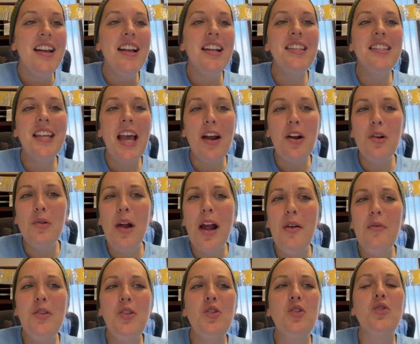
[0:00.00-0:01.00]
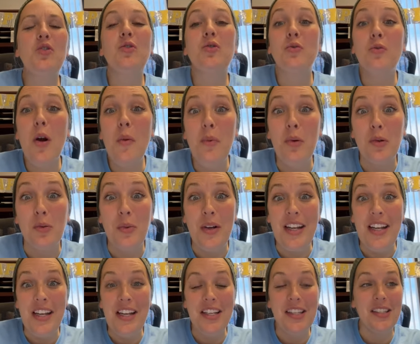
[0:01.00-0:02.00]
And Zechariah was troubled when
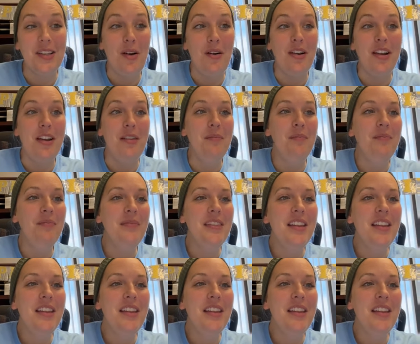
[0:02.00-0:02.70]
he saw him.